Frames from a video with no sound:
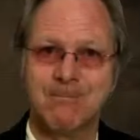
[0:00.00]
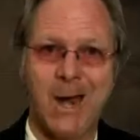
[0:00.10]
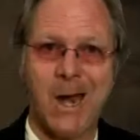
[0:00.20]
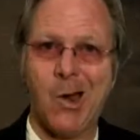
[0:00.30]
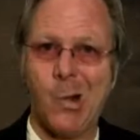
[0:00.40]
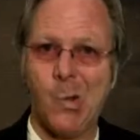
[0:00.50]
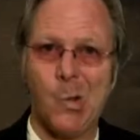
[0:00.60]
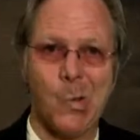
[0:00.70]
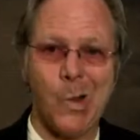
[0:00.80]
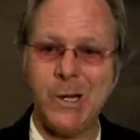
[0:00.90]

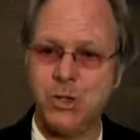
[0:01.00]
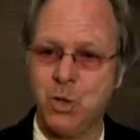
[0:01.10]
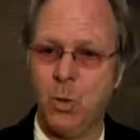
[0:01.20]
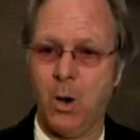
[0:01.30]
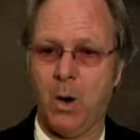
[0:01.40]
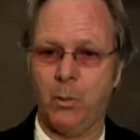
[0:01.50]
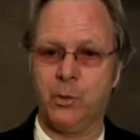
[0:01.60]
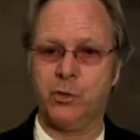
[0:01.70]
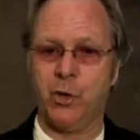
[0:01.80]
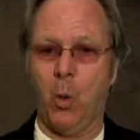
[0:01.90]
How right you are,
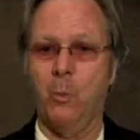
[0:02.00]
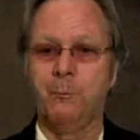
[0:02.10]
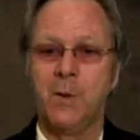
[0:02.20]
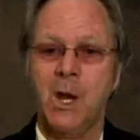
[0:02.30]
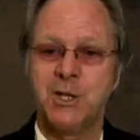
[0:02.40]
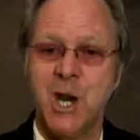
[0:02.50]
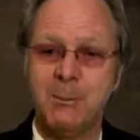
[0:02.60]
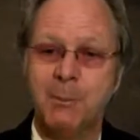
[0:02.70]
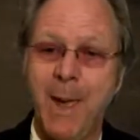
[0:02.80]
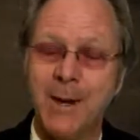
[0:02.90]
Rousseau.
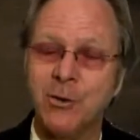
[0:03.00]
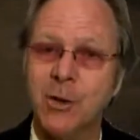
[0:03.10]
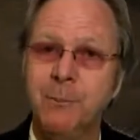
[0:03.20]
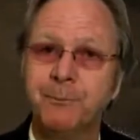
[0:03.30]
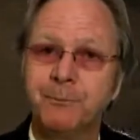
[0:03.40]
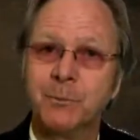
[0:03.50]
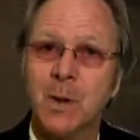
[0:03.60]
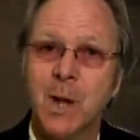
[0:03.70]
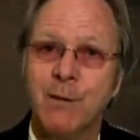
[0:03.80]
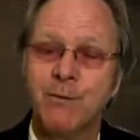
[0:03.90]
James Madison,
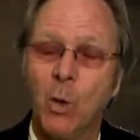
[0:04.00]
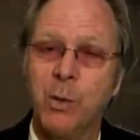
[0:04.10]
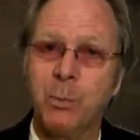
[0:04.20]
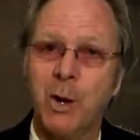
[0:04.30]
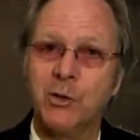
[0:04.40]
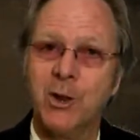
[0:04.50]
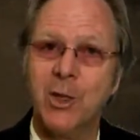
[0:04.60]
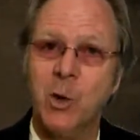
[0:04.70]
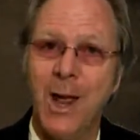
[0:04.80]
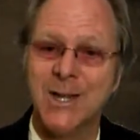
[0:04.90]
fourth president of
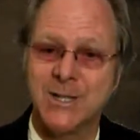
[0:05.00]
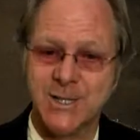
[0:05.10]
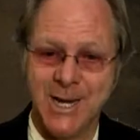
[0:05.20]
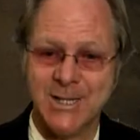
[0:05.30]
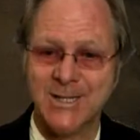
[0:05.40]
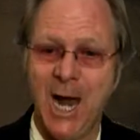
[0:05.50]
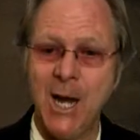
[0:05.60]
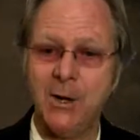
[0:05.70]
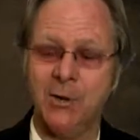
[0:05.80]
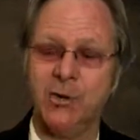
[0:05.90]
the United States,
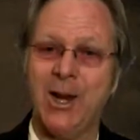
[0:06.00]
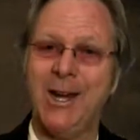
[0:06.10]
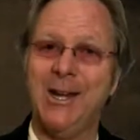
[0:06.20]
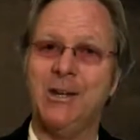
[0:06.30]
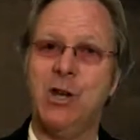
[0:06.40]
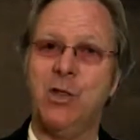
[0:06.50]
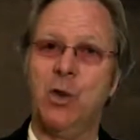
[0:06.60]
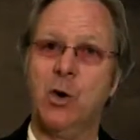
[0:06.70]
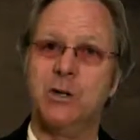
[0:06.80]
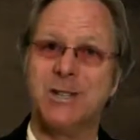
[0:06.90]
died on this date,
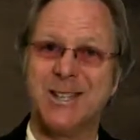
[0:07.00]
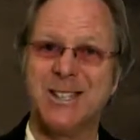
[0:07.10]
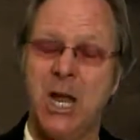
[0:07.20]
1836.